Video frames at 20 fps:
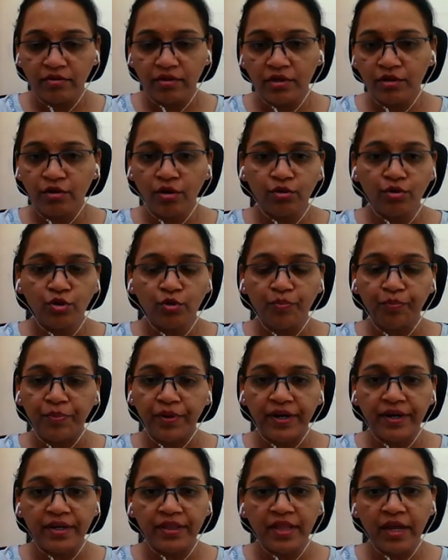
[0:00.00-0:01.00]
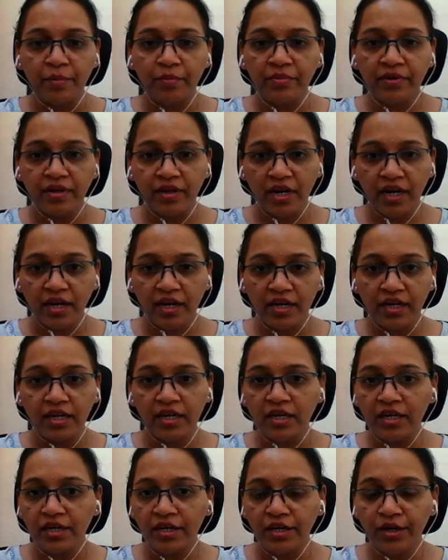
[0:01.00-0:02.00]
you have to print them
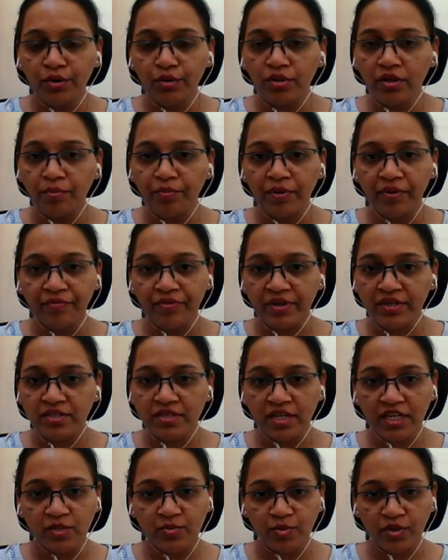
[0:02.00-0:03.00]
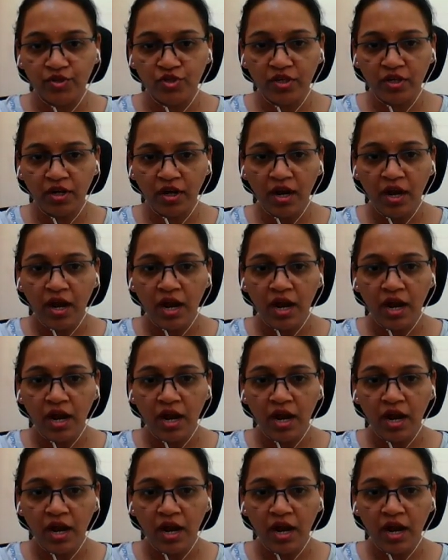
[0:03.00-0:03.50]
directly into the prefix expression.